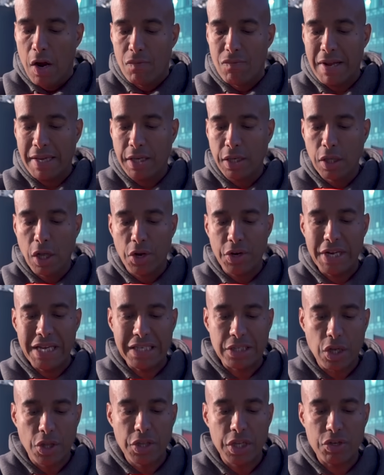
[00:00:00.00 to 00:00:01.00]
Reguilon
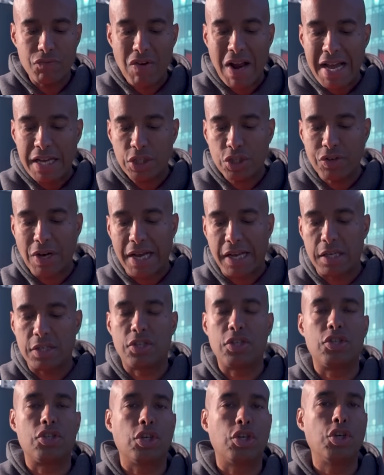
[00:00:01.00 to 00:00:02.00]
is on the right track
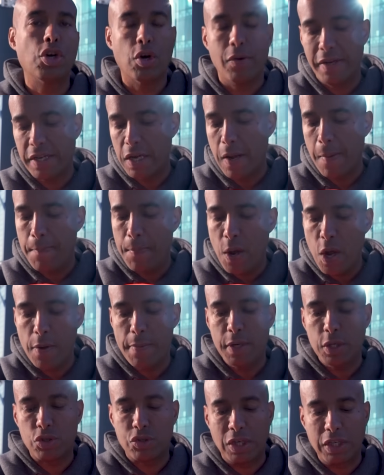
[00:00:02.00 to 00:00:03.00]
to securing a
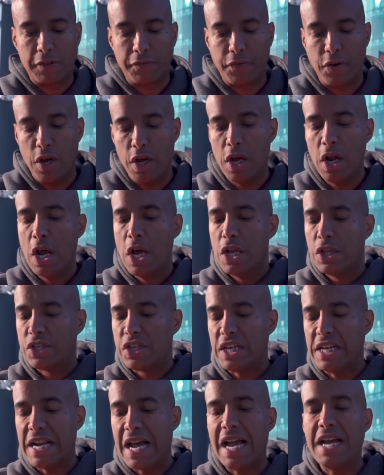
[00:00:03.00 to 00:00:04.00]
permanent transfer
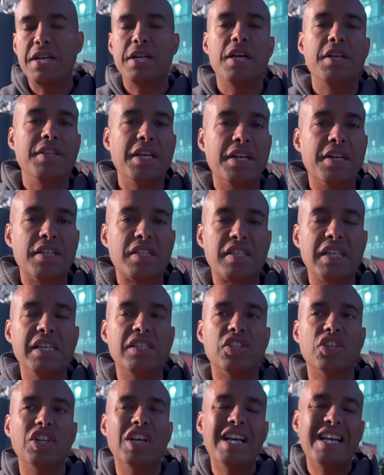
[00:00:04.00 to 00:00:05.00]
to United at the end of the
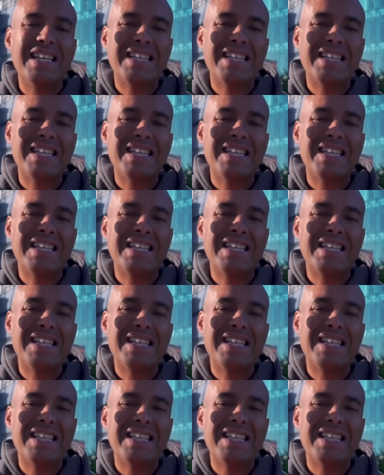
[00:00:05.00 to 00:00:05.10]
season.